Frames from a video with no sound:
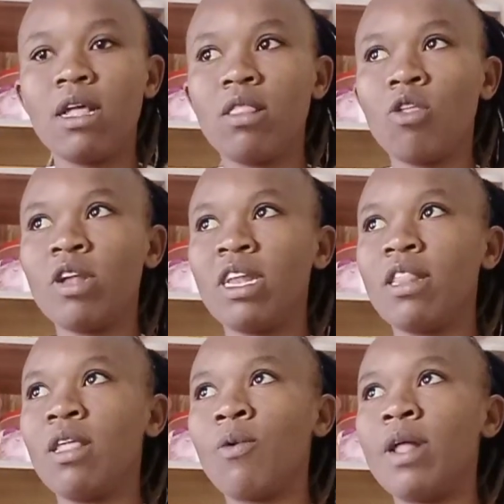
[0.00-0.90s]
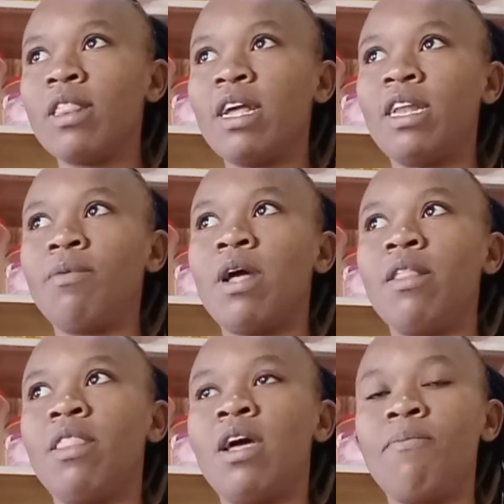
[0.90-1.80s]
those, the ones that
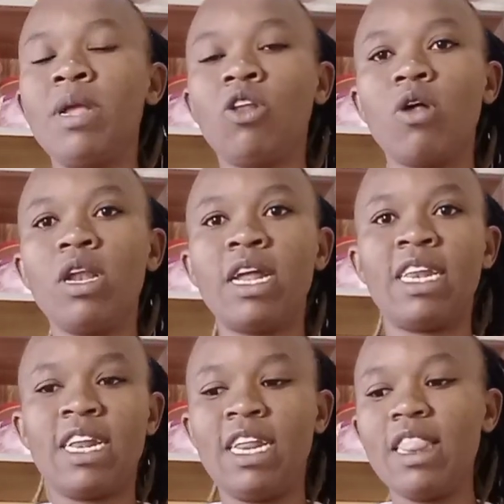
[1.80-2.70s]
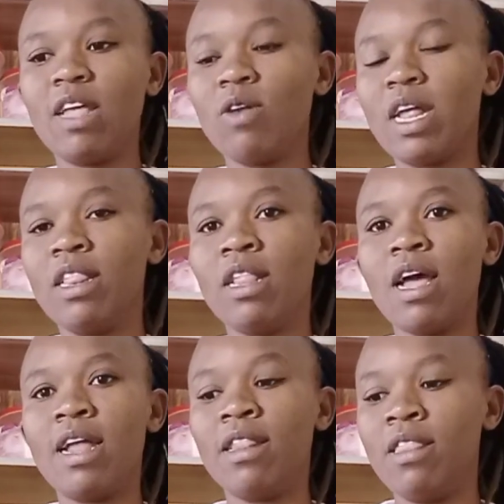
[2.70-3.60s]
they are being sold at 16,000,
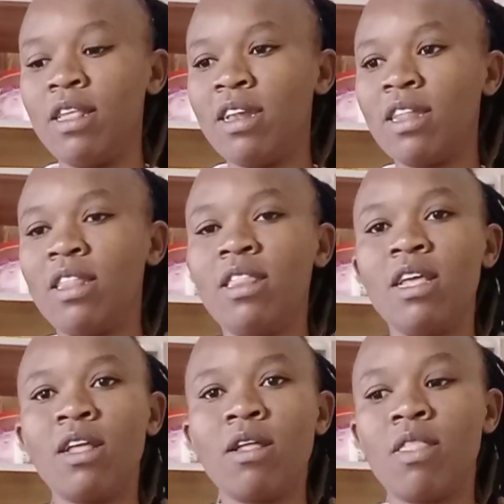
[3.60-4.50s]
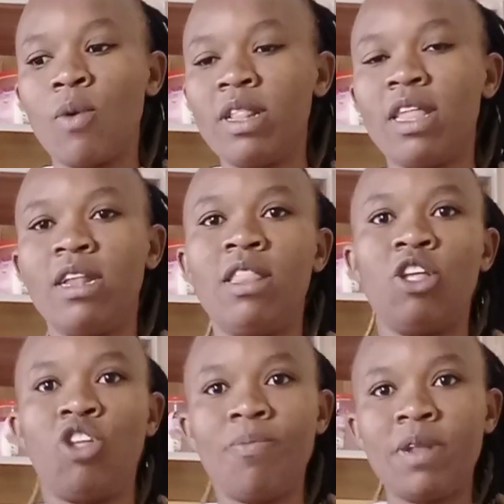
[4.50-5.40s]
and the one that the
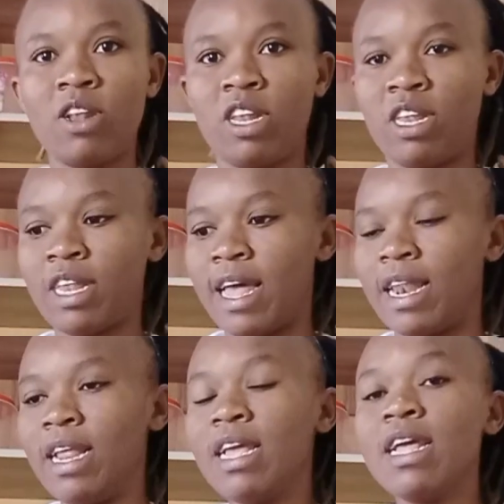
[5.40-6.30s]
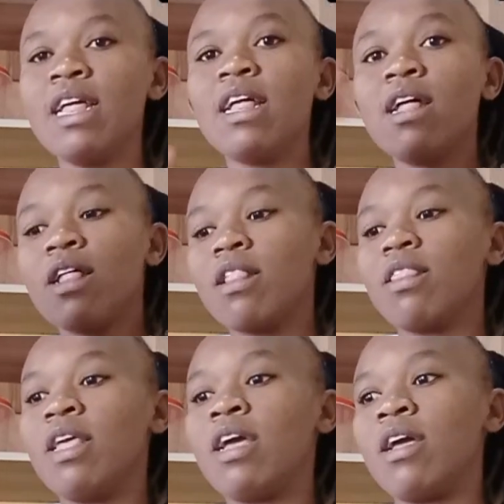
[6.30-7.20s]
Egyptians sell,
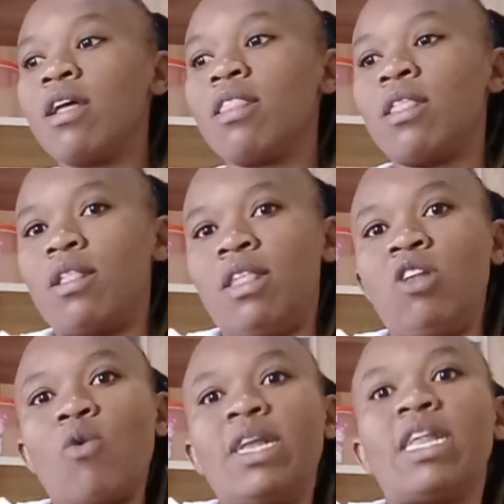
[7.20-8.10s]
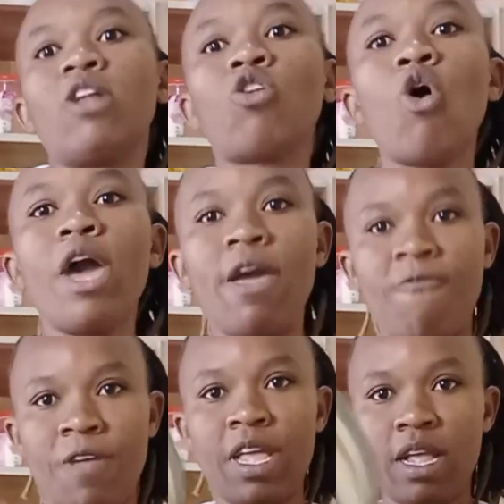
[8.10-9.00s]
these ones are so
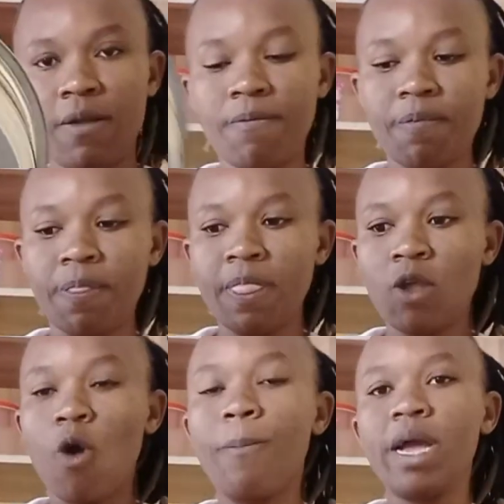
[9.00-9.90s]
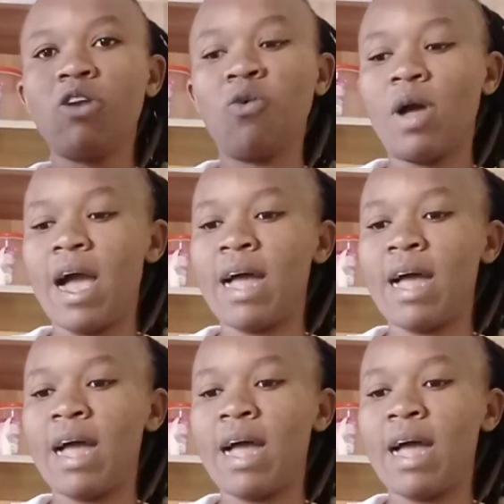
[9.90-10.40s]
heavy compared to